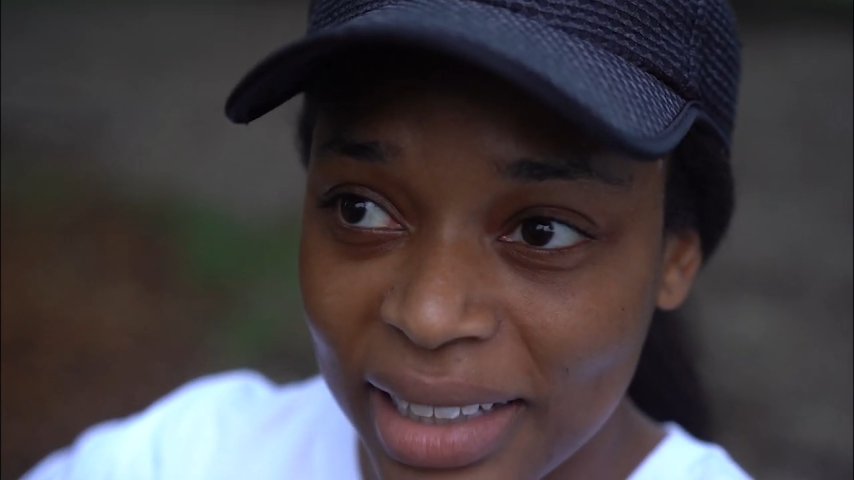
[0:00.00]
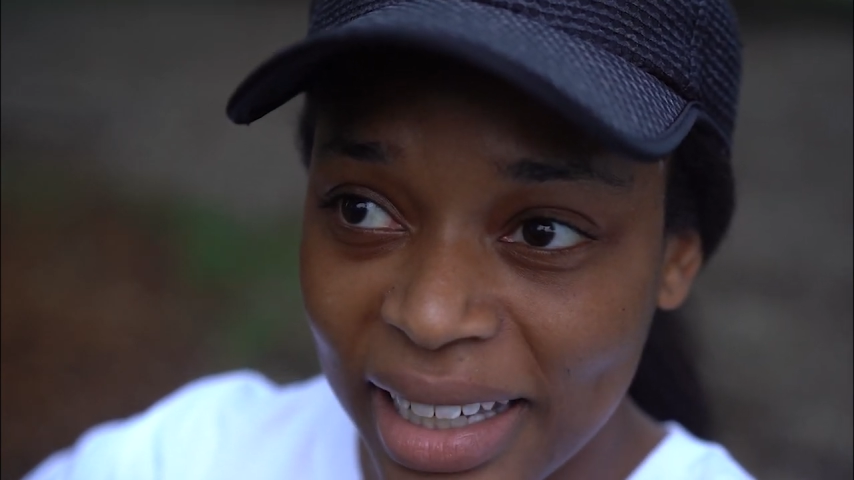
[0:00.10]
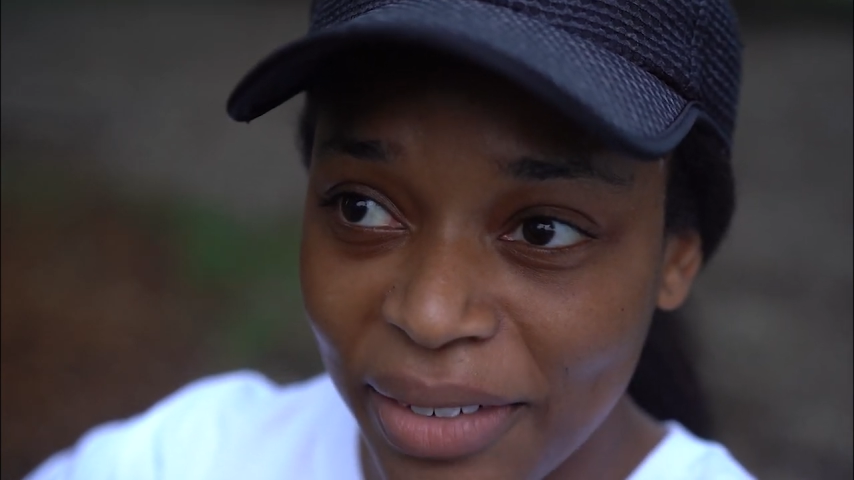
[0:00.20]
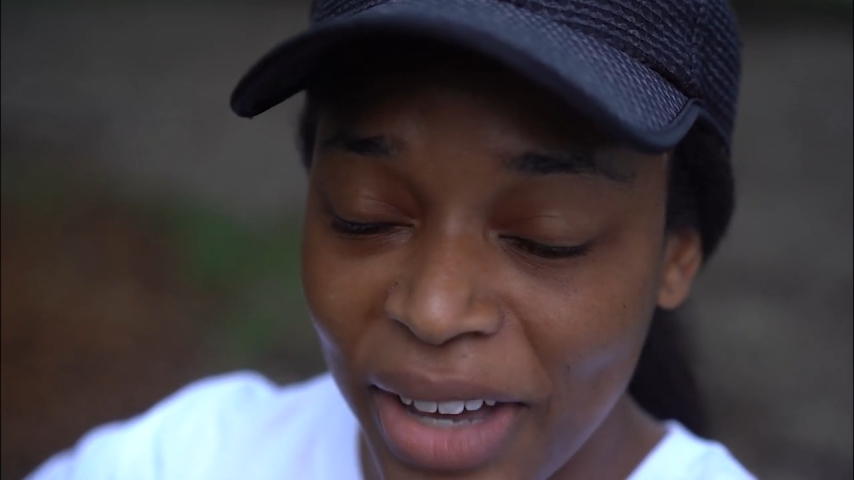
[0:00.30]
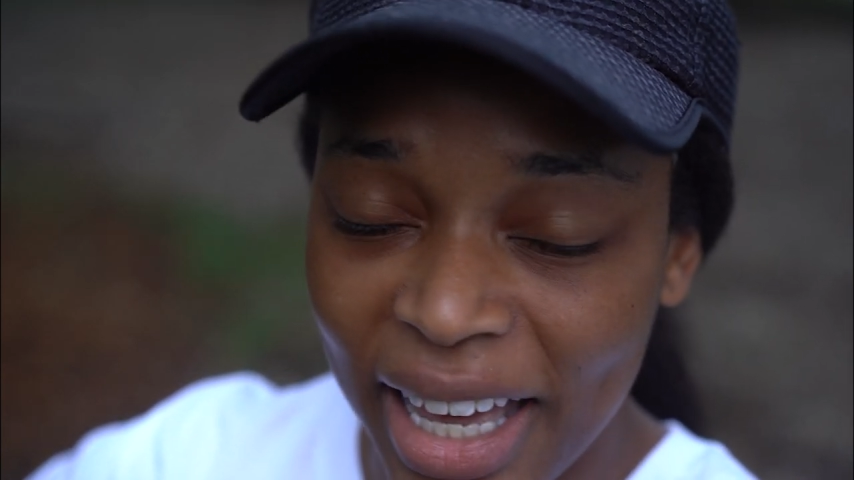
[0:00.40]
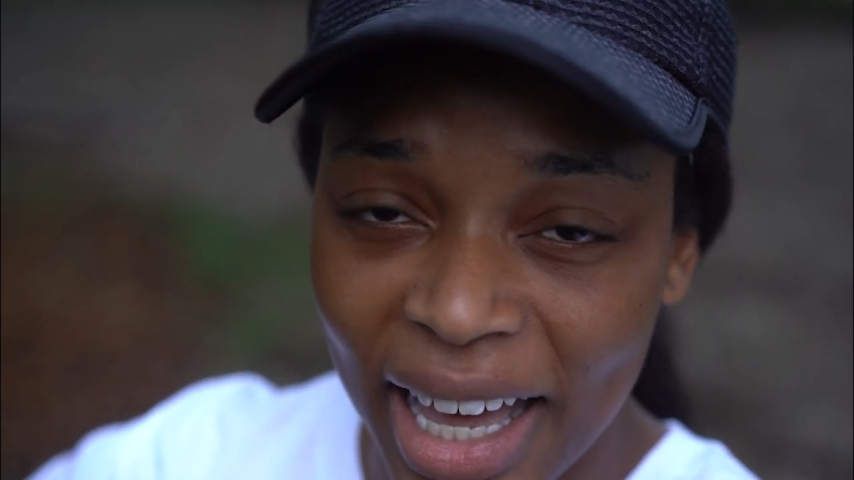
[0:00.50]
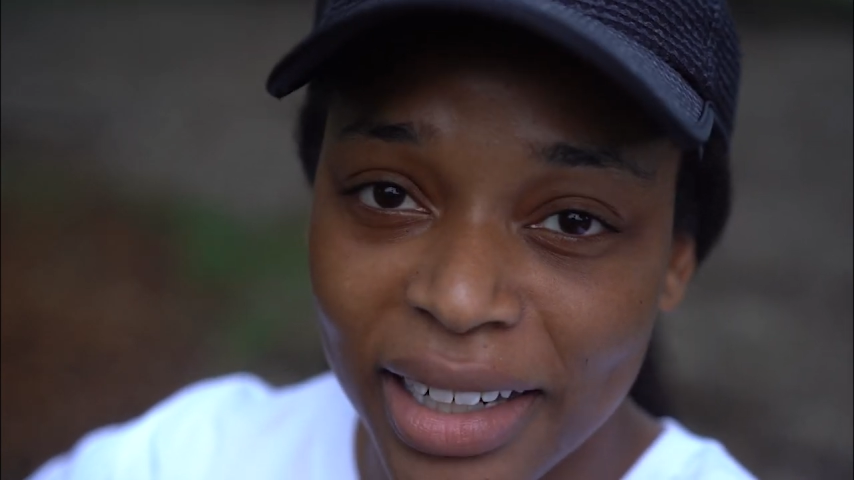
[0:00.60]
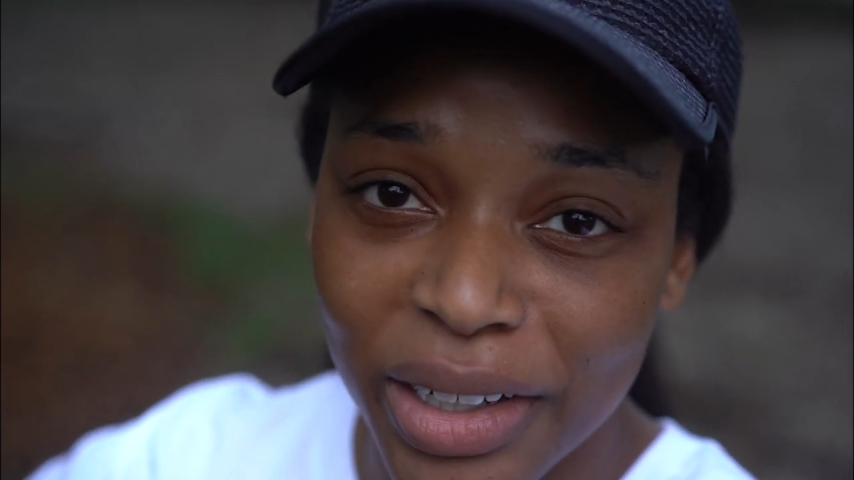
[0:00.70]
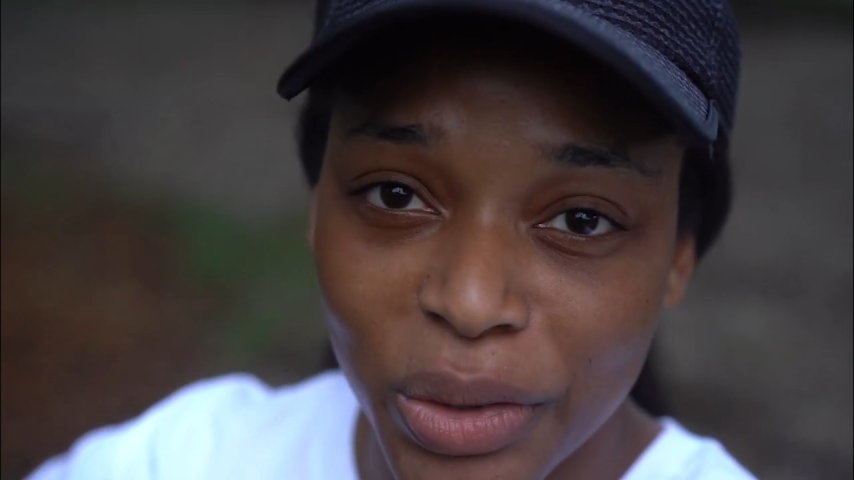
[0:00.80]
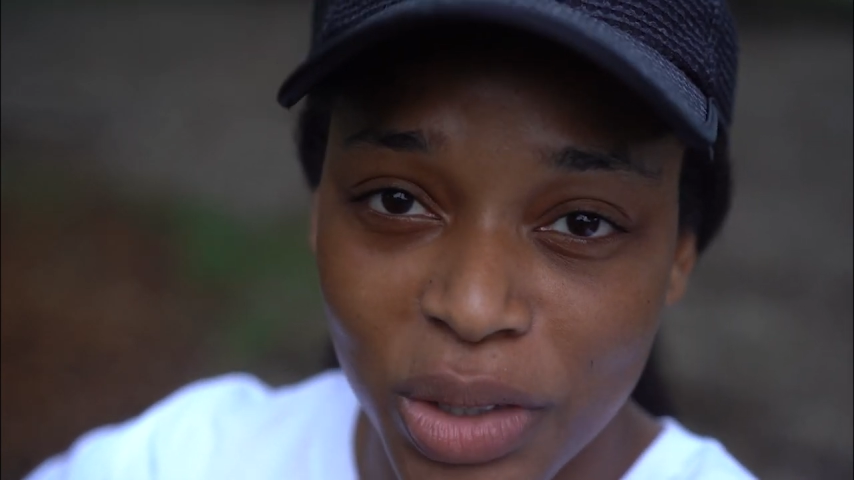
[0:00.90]
Like, if I
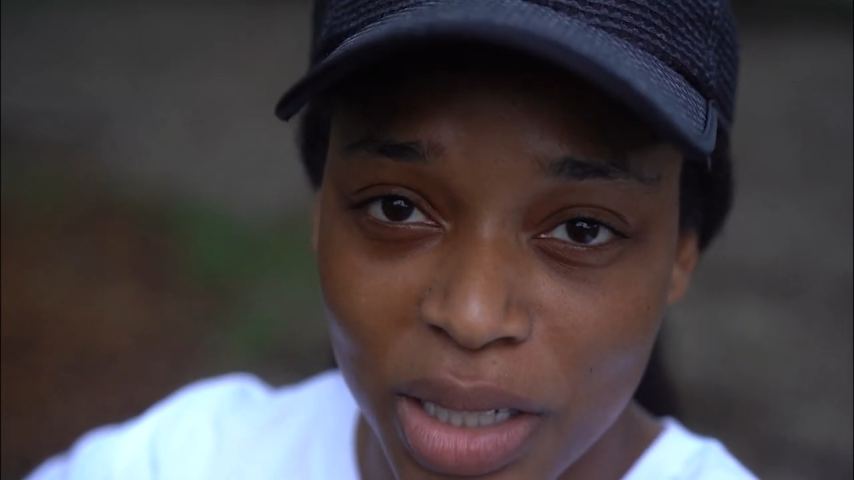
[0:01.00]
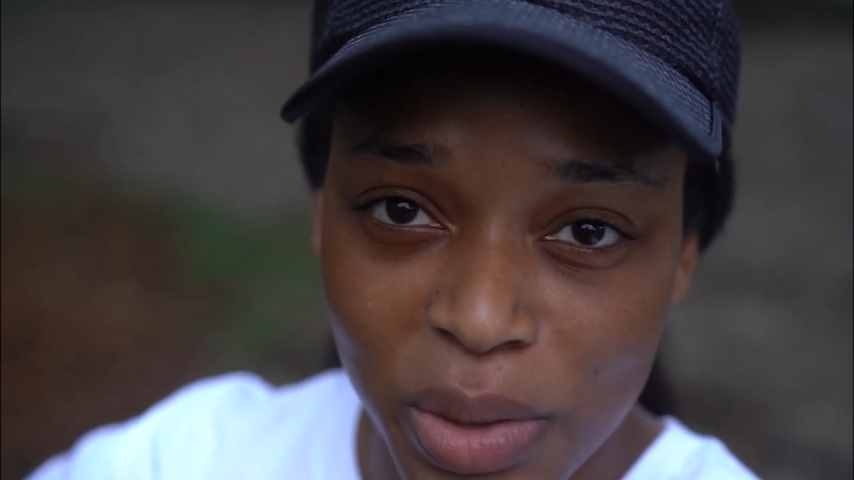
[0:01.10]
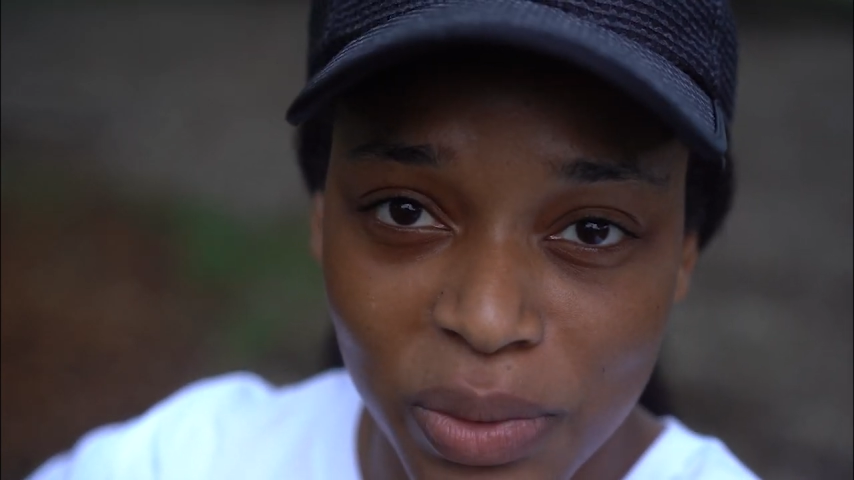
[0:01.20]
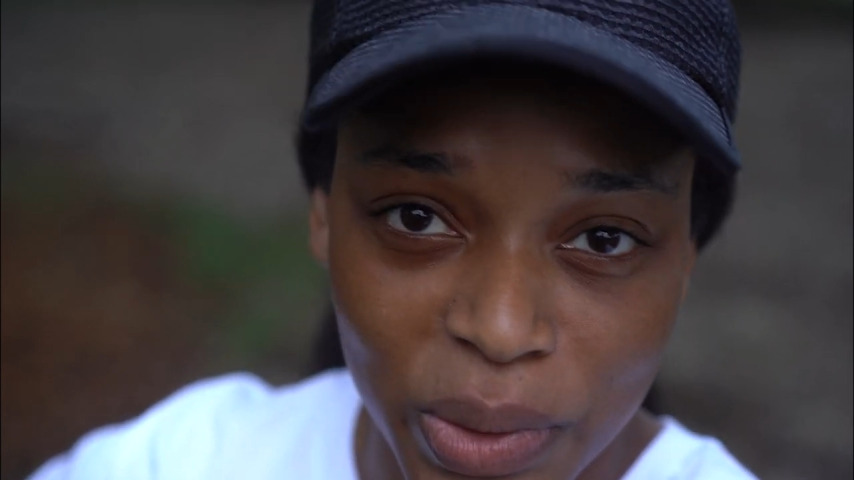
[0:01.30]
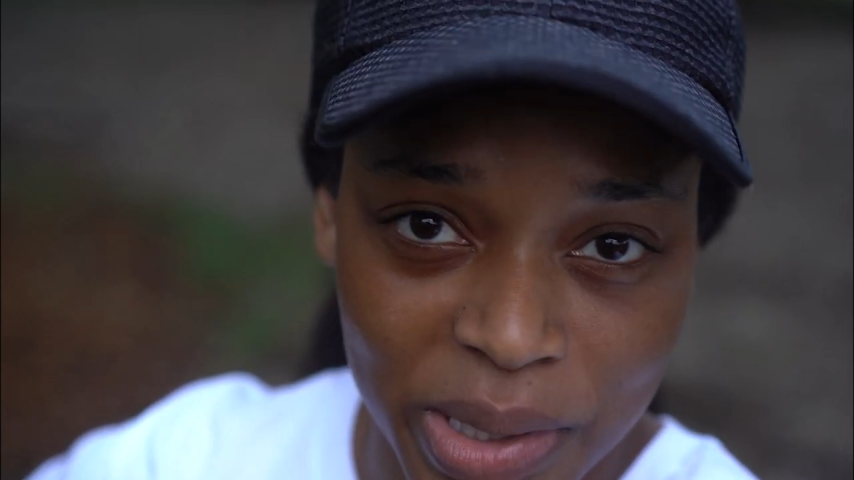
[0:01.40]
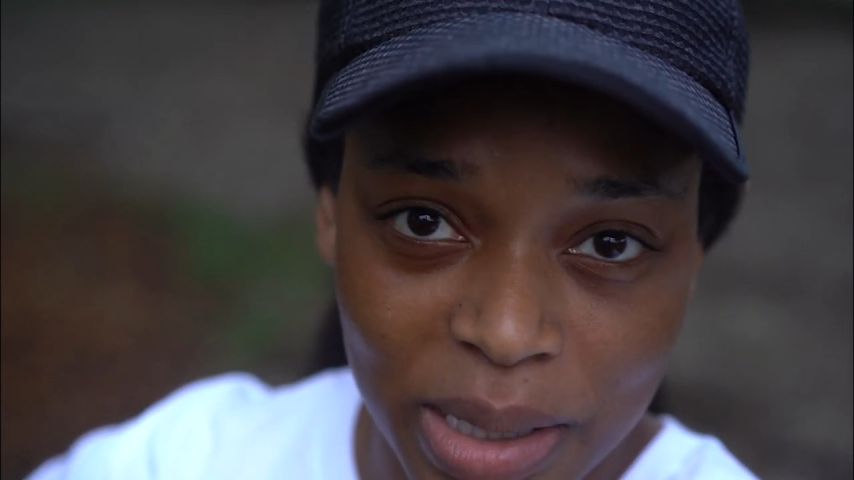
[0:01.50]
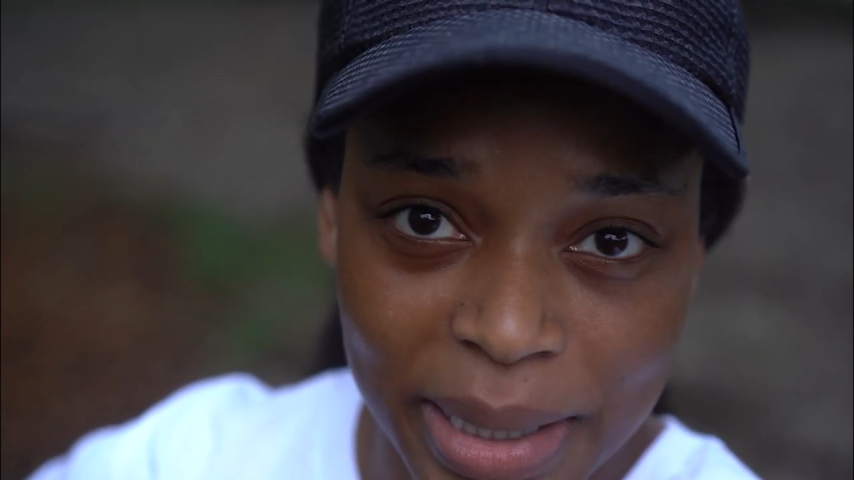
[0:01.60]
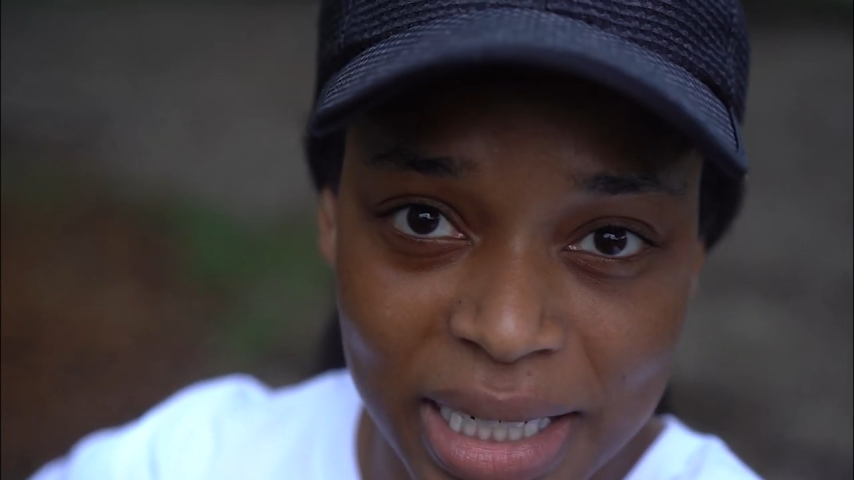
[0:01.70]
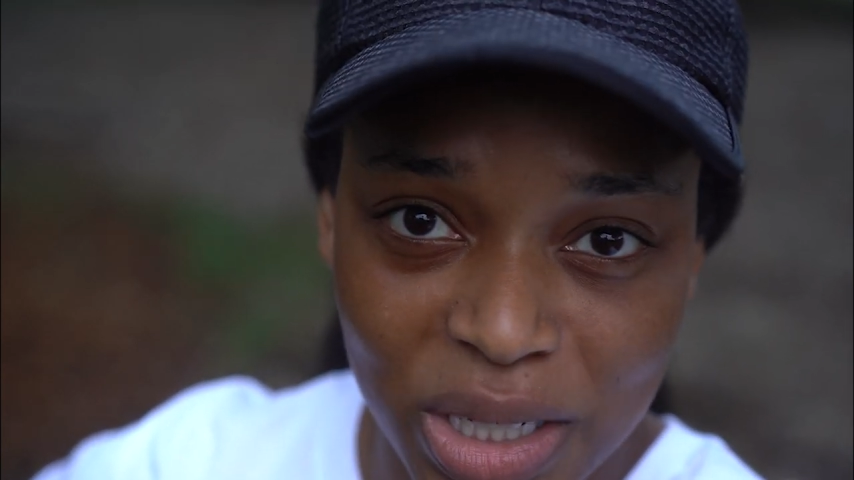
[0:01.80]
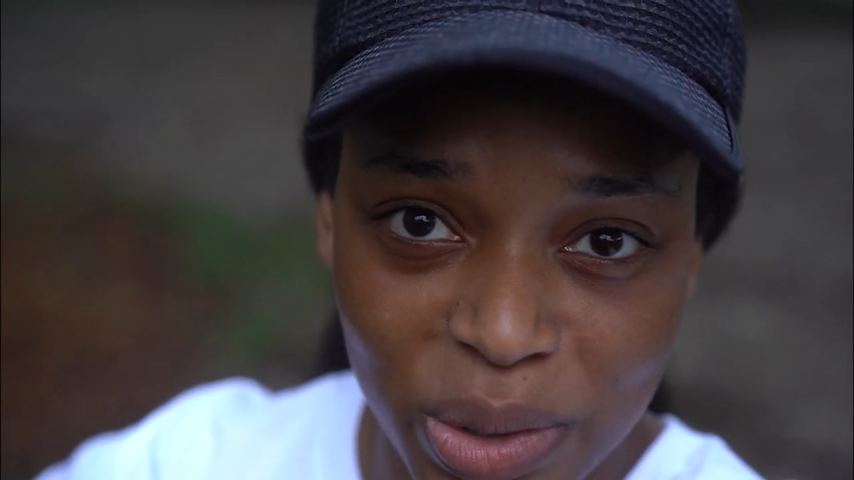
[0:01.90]
had a coach that was forcing
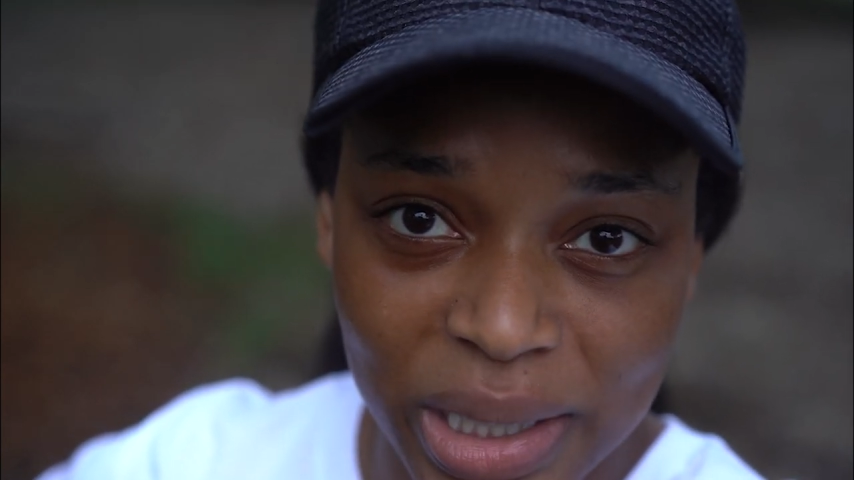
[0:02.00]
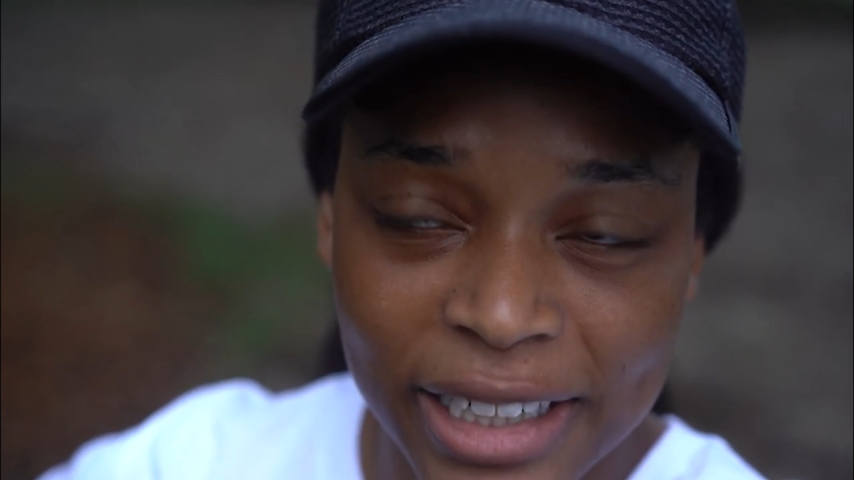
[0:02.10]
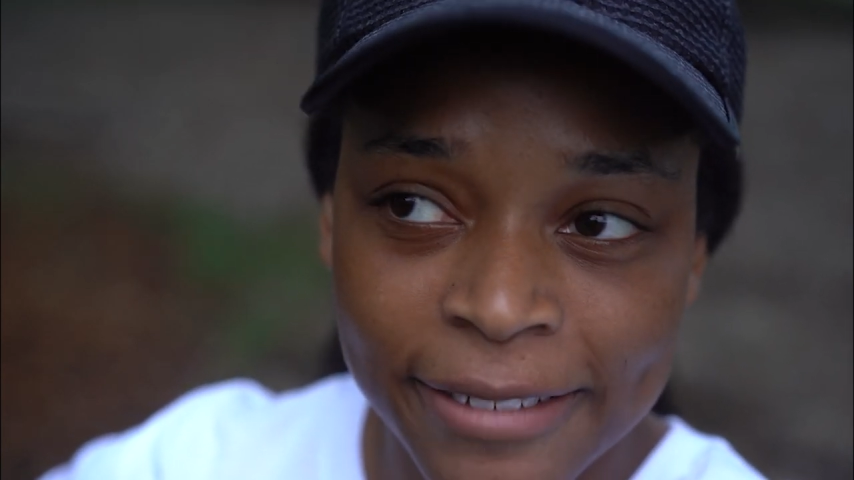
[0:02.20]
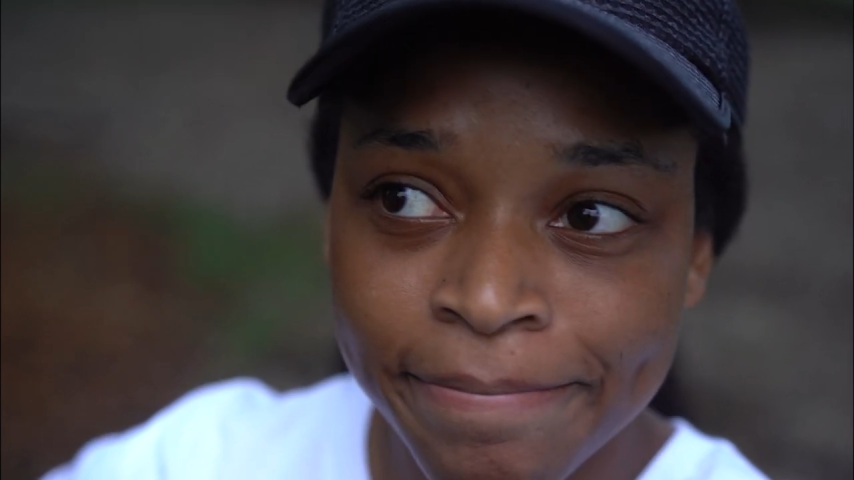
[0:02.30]
me to do it.